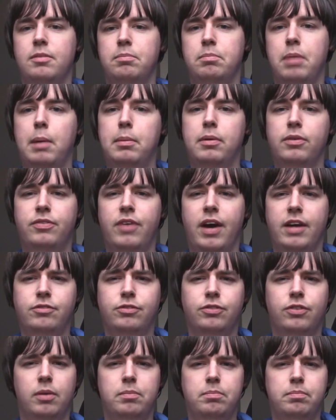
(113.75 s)
Boba Fett
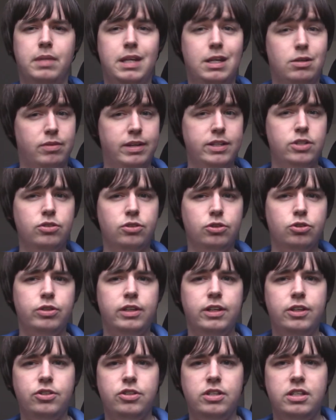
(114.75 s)
from the original
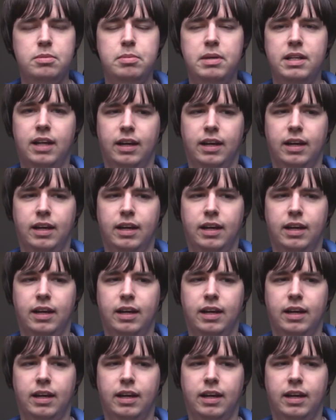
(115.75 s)
trilogy to be